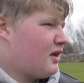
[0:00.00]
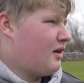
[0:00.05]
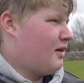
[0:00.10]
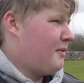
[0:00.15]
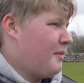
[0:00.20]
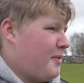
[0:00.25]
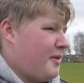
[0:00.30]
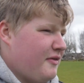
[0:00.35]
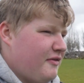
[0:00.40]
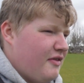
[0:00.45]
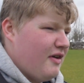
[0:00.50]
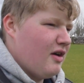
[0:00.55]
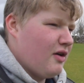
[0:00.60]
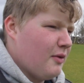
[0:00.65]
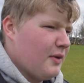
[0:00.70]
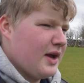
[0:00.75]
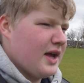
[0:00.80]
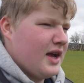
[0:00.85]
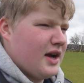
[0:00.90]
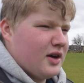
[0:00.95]
a bit far
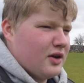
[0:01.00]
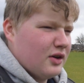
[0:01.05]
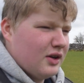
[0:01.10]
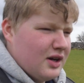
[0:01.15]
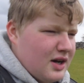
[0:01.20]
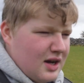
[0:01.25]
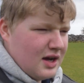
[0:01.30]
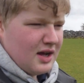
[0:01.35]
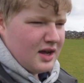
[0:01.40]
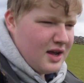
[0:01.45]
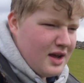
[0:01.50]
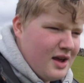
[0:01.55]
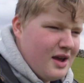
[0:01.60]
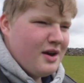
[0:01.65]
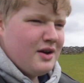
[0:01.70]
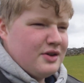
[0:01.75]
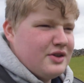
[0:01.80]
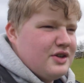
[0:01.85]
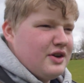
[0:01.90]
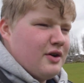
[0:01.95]
away, hang on.
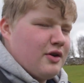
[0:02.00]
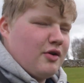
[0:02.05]
See our